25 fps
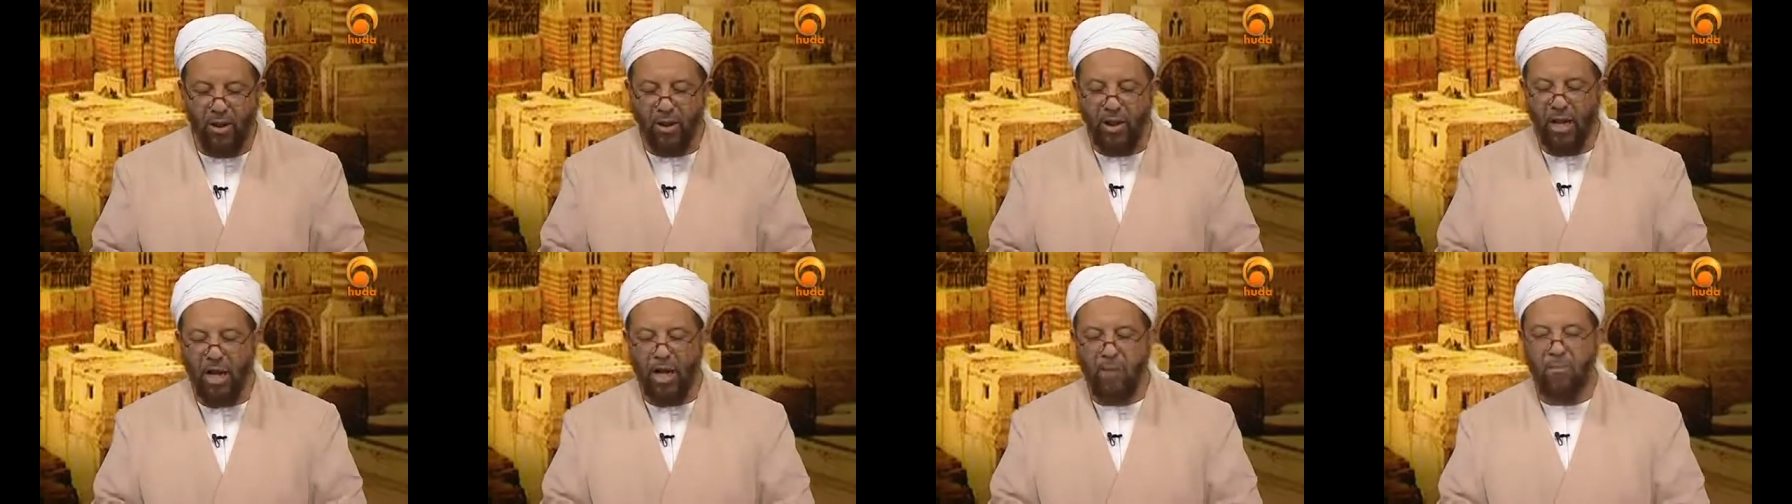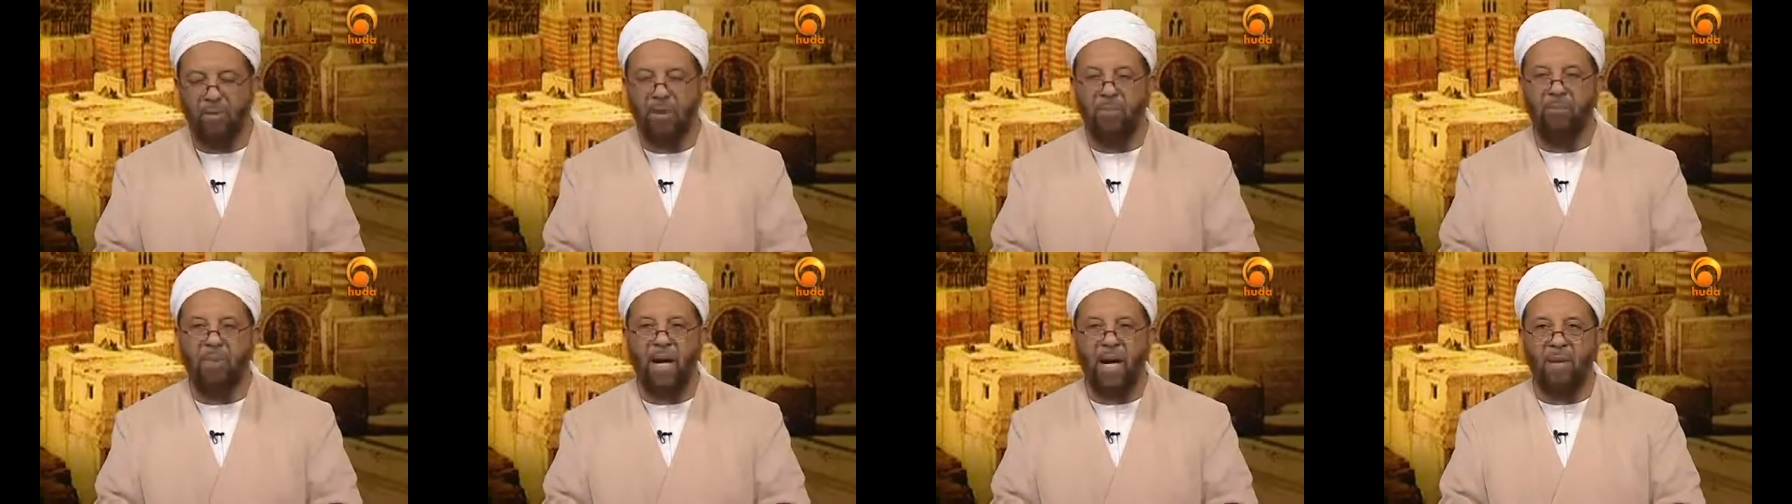
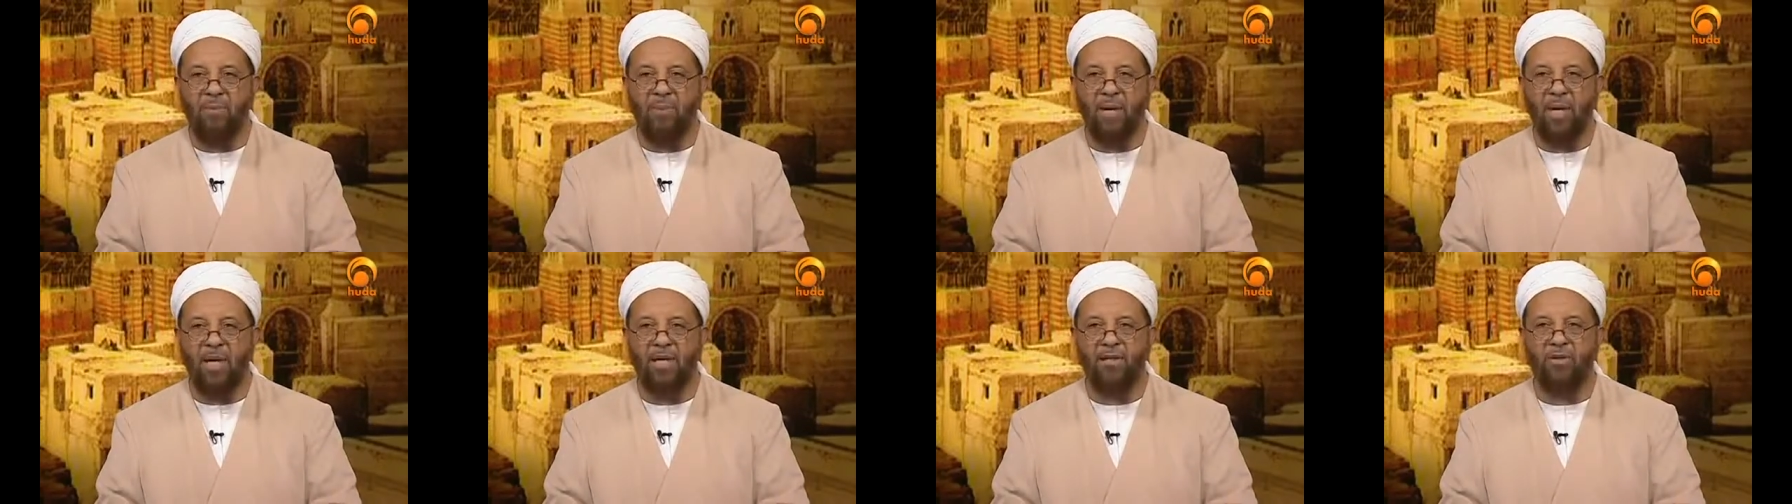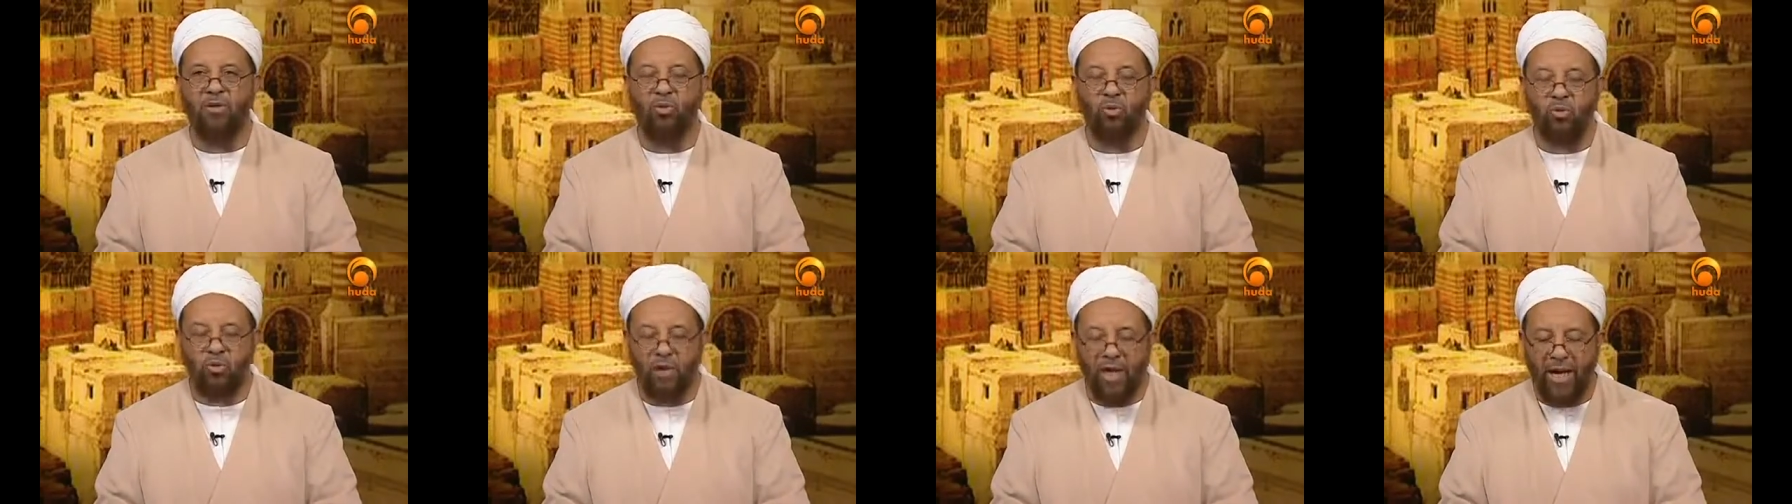Ahmed Baba
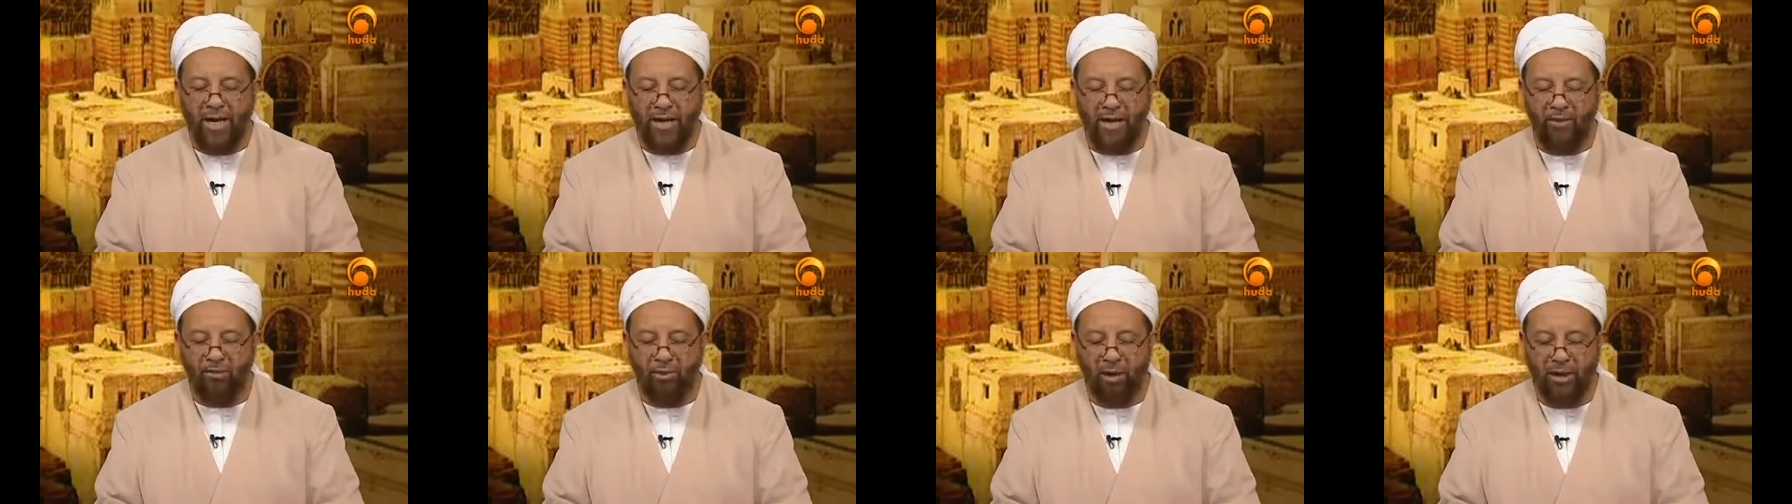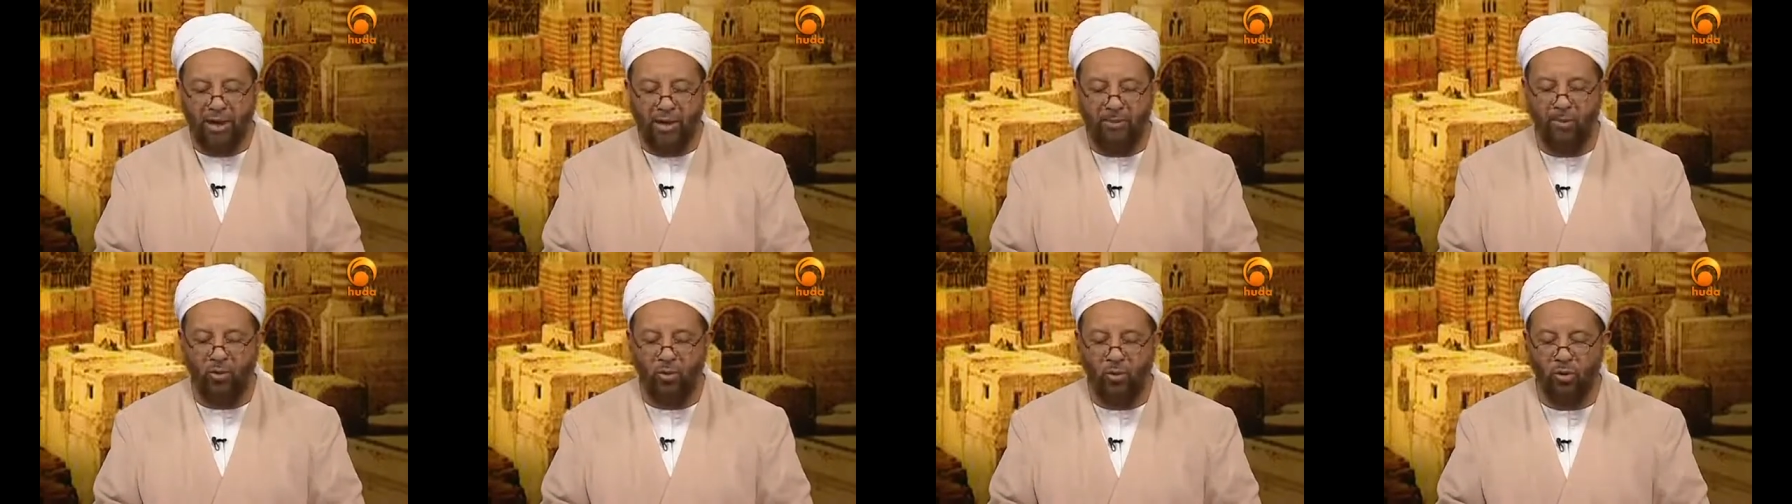As-Sudani
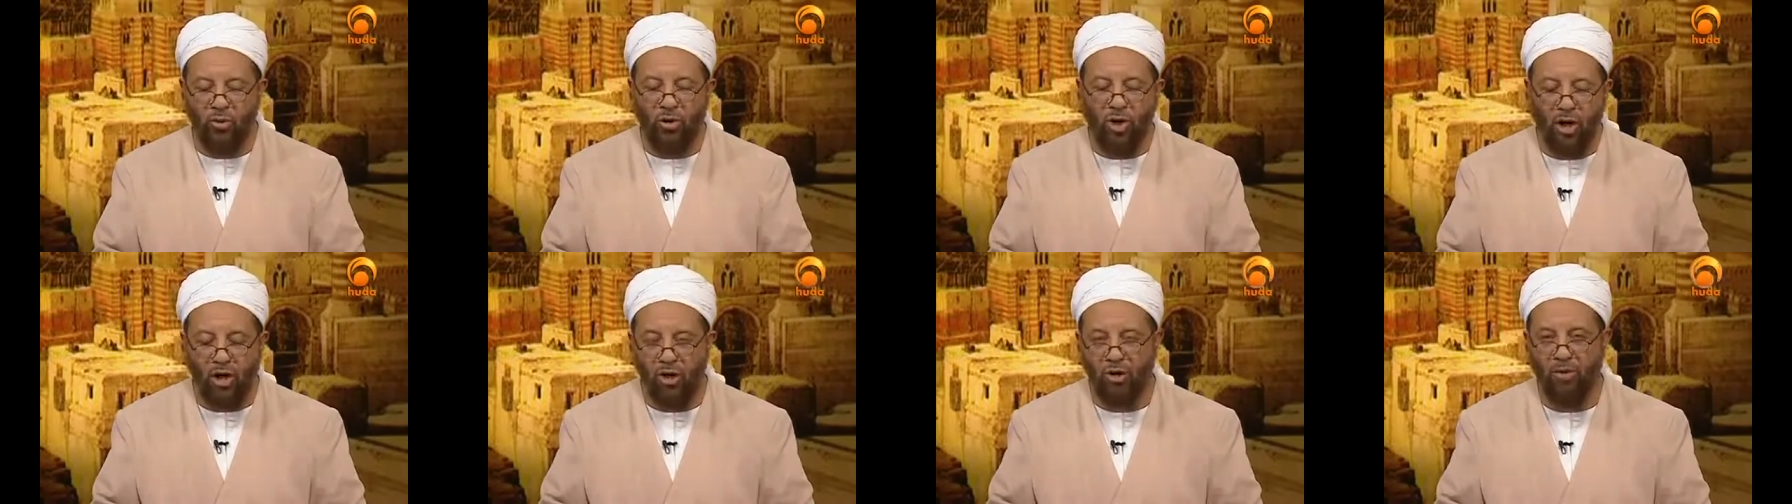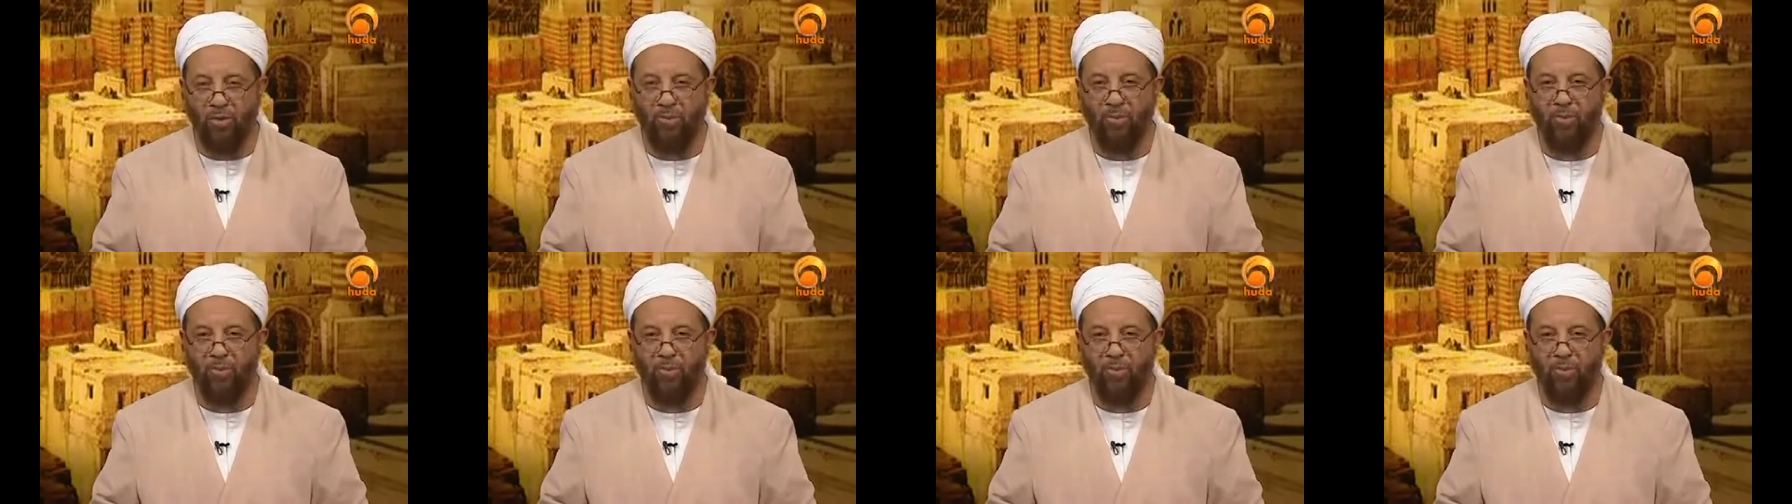rahimahullah